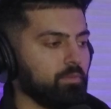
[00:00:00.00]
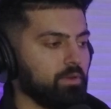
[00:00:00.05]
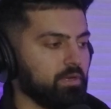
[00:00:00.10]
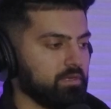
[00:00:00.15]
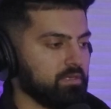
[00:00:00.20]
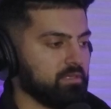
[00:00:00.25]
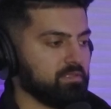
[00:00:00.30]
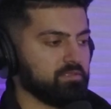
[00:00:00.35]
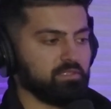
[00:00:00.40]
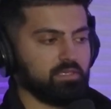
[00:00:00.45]

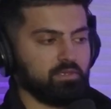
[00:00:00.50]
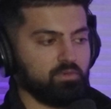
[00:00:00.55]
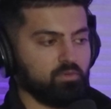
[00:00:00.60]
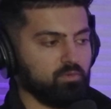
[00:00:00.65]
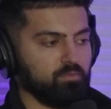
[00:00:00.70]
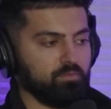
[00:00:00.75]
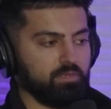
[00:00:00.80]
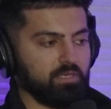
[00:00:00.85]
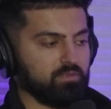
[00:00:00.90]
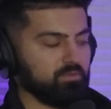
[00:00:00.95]
America's like
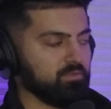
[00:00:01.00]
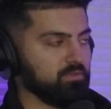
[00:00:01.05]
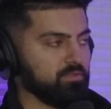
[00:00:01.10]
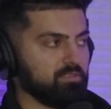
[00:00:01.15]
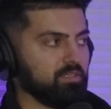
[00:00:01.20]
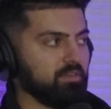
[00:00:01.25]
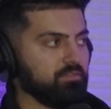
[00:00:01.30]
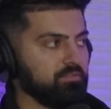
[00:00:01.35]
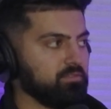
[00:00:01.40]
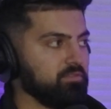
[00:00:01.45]
whole medical
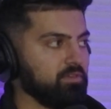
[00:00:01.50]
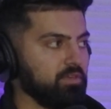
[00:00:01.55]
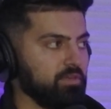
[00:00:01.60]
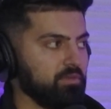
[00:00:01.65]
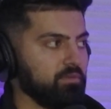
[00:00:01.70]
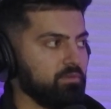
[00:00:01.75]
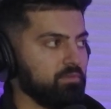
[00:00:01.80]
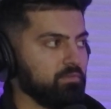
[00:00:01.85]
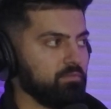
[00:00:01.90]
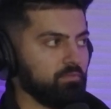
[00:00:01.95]
stuff's
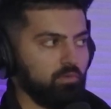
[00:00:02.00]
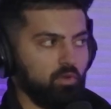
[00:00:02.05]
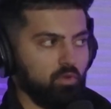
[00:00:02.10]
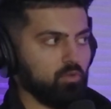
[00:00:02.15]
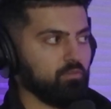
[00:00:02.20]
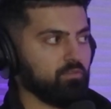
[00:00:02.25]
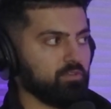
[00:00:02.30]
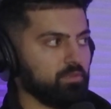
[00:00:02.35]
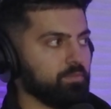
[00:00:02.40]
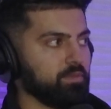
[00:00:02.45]
very
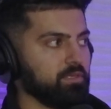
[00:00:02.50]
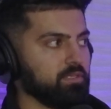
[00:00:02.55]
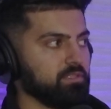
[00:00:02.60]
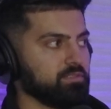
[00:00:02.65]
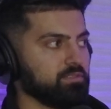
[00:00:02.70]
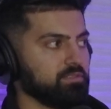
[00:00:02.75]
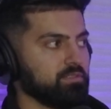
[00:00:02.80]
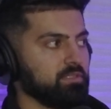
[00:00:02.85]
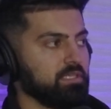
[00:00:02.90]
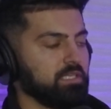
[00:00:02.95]
all over the
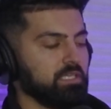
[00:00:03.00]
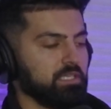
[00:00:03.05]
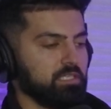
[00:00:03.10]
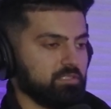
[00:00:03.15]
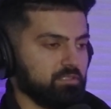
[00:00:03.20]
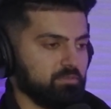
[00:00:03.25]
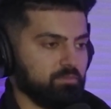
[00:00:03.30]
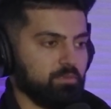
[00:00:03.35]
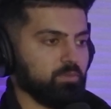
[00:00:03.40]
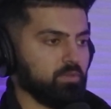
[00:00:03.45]
place.
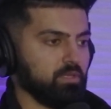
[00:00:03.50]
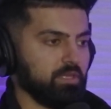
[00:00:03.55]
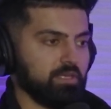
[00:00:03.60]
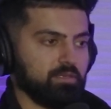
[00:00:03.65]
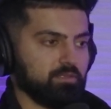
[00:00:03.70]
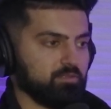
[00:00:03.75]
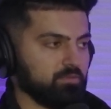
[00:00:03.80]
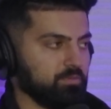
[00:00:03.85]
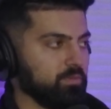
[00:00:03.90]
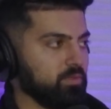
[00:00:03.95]
Some people
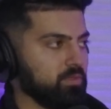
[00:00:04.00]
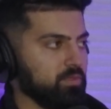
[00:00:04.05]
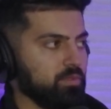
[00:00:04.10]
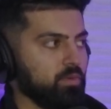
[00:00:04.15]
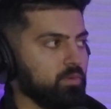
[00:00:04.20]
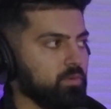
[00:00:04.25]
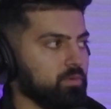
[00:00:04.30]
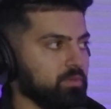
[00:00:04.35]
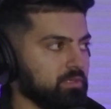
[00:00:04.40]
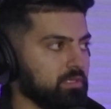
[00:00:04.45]
like it, some people
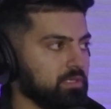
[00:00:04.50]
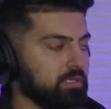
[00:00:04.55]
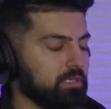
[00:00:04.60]
don't.